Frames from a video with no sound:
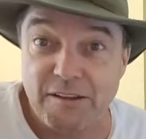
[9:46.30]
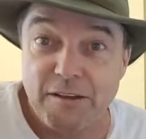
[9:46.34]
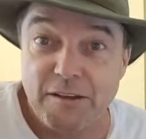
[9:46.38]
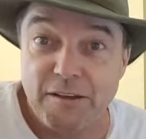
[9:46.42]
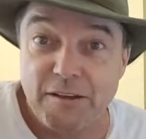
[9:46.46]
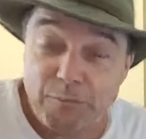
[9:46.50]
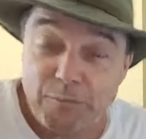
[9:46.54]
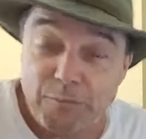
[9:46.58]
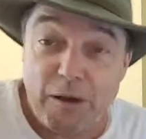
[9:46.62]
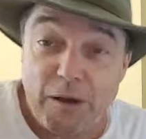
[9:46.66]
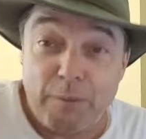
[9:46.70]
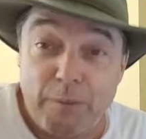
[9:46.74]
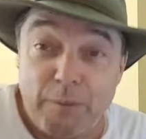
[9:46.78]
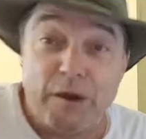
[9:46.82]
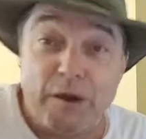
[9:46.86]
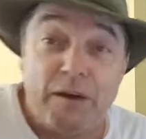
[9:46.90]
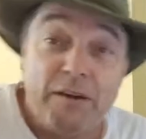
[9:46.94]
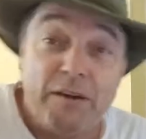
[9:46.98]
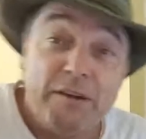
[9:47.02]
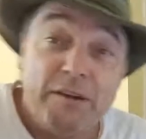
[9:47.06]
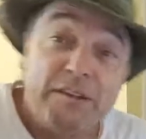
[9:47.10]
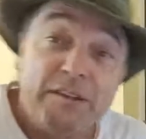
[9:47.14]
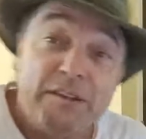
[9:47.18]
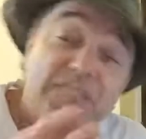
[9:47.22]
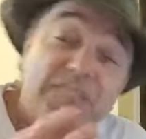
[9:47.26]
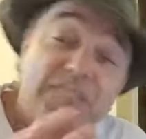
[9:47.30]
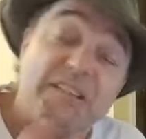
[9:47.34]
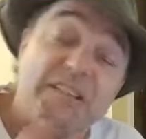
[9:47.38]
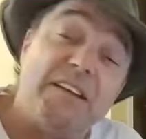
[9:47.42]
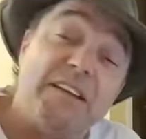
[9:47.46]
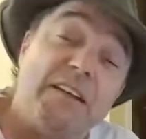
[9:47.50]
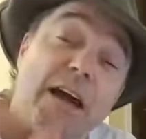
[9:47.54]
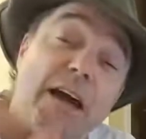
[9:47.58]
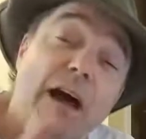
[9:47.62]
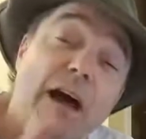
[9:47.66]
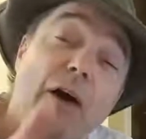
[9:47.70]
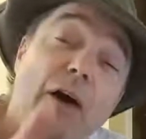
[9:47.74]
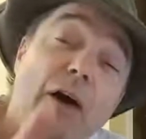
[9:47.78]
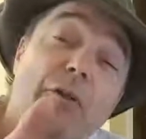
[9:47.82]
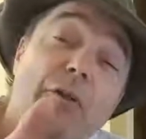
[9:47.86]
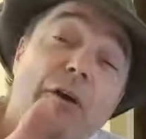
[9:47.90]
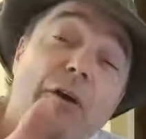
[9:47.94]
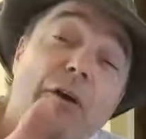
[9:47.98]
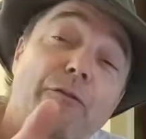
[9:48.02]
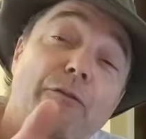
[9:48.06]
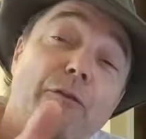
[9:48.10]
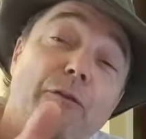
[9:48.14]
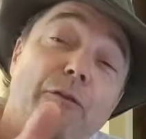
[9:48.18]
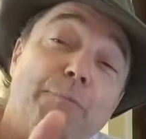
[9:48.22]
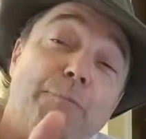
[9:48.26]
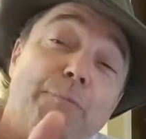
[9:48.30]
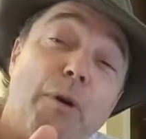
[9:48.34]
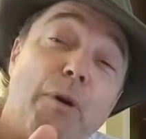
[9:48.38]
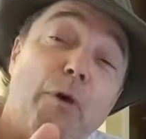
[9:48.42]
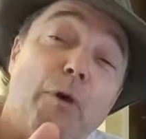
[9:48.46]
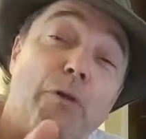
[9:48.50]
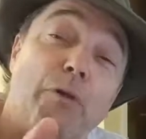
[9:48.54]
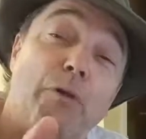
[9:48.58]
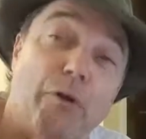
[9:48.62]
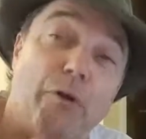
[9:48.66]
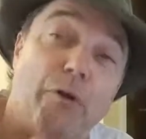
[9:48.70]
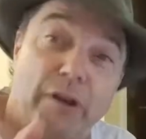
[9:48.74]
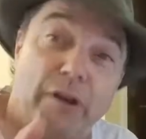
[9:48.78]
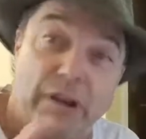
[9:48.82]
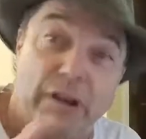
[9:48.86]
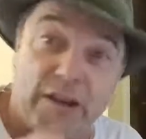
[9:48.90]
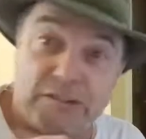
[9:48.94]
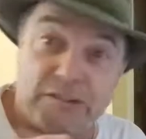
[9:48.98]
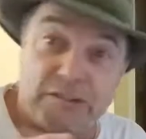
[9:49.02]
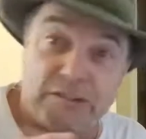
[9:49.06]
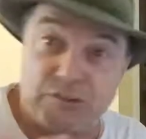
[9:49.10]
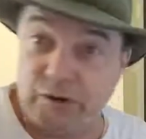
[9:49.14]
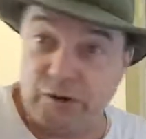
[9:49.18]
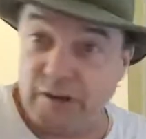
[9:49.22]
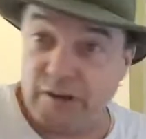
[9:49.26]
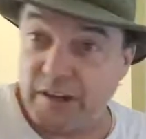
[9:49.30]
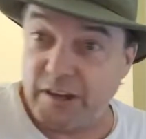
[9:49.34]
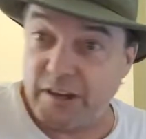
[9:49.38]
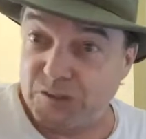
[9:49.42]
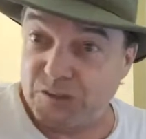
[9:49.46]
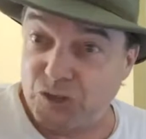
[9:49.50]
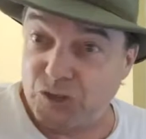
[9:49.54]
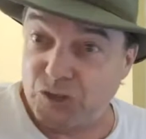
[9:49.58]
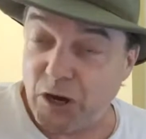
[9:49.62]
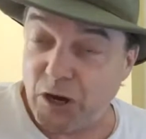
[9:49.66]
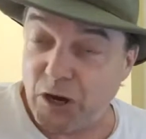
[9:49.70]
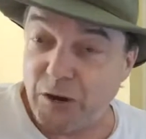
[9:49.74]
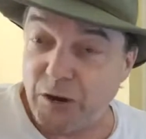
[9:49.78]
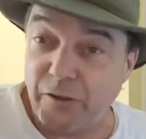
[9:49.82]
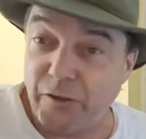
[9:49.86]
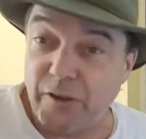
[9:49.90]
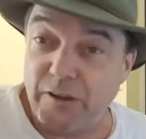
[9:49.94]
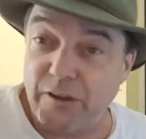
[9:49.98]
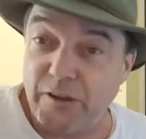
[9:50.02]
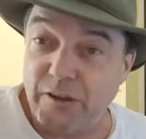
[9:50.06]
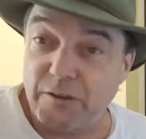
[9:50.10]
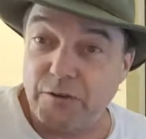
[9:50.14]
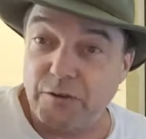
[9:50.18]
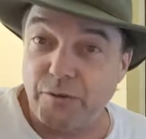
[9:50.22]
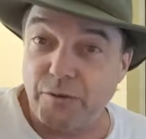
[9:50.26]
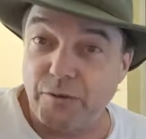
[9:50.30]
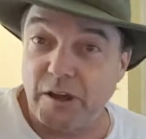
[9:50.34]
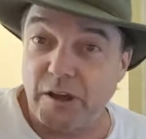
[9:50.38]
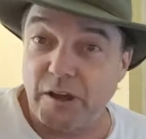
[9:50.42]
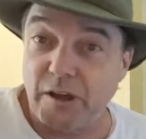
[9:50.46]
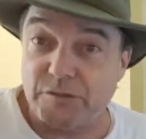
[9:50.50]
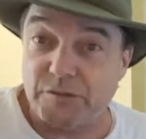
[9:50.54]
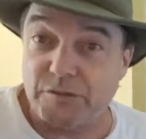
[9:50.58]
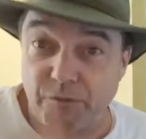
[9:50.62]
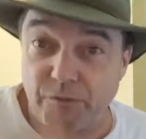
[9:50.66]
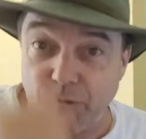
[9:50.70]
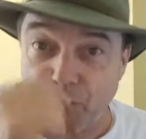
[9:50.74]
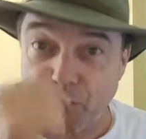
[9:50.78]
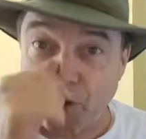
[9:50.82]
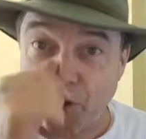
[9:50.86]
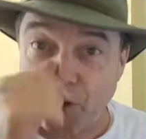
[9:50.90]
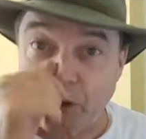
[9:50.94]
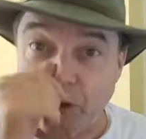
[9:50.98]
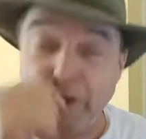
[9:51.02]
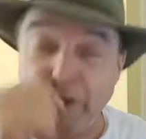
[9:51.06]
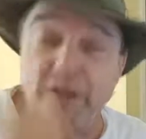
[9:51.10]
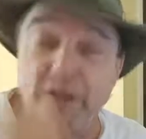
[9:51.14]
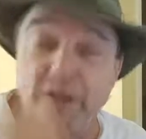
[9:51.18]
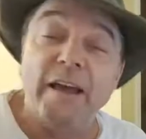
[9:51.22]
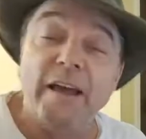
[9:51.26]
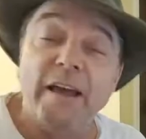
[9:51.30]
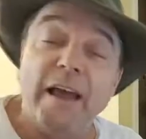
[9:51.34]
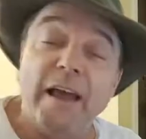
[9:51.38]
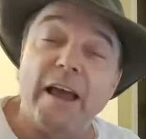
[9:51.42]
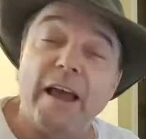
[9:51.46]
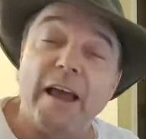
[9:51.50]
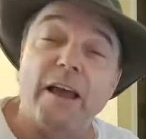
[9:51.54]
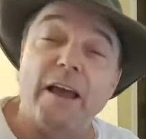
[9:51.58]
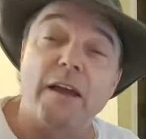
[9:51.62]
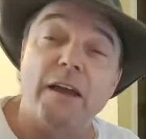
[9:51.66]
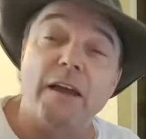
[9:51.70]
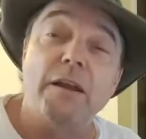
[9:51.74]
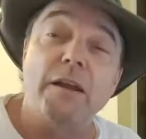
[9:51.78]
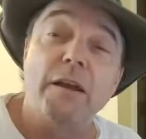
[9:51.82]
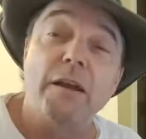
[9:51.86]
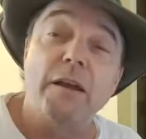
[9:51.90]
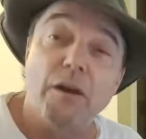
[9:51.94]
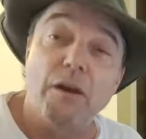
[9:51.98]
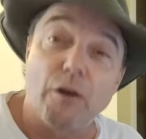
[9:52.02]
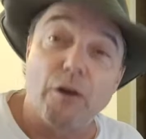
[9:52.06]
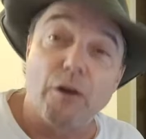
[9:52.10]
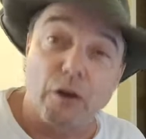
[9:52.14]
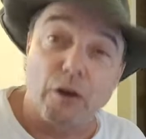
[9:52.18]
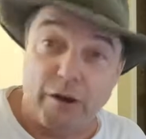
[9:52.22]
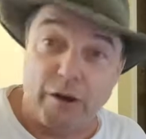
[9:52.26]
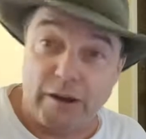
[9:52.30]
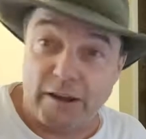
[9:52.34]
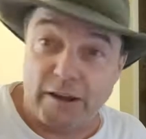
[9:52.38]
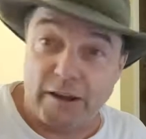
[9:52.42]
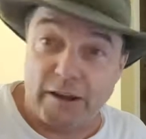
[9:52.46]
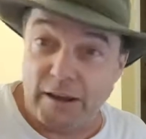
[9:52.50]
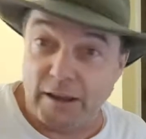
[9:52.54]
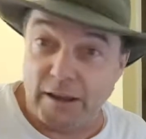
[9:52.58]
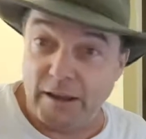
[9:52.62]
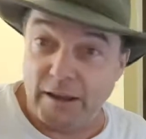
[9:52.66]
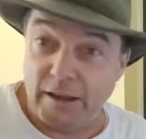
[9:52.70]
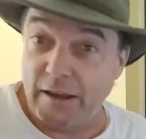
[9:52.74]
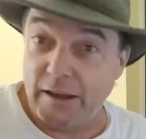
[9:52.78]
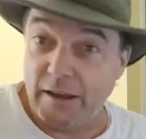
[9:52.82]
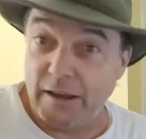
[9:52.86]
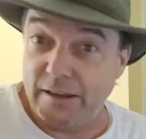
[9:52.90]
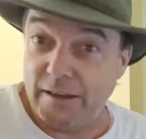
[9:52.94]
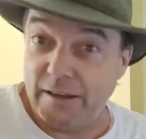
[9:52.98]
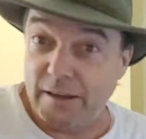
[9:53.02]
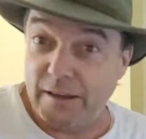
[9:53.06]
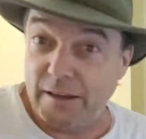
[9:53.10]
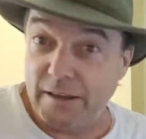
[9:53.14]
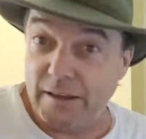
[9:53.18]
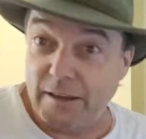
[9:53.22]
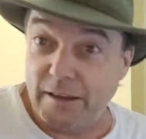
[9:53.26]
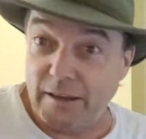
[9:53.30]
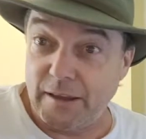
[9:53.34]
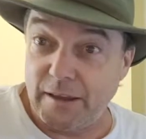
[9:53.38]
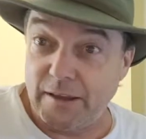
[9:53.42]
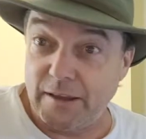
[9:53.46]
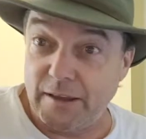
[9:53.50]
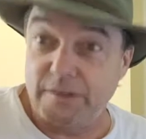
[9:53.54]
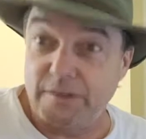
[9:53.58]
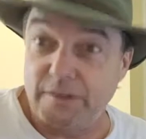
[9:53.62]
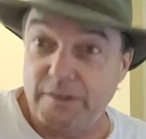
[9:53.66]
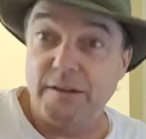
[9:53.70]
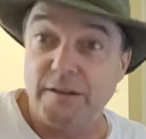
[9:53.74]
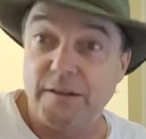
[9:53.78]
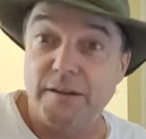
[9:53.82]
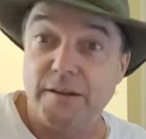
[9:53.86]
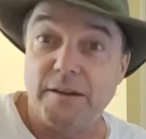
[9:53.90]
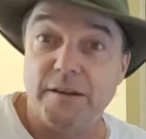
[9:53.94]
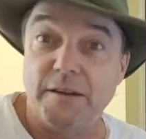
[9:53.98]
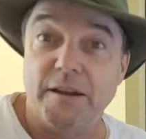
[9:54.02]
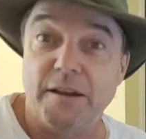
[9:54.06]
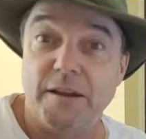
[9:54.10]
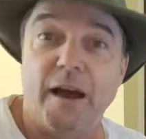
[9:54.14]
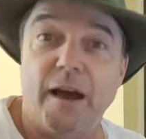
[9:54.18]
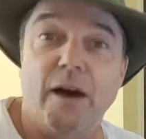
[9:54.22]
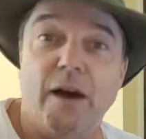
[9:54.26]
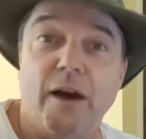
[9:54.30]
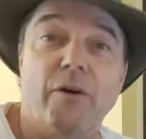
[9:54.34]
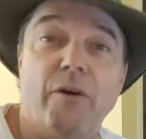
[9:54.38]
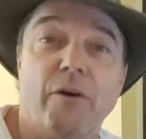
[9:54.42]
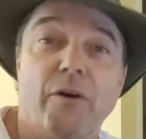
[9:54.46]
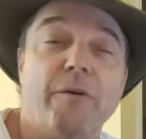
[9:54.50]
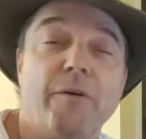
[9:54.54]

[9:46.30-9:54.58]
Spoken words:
Bubba stayed down there for both hurricanes, Hurricane Charlie in 2004 and Hurricane Ian now.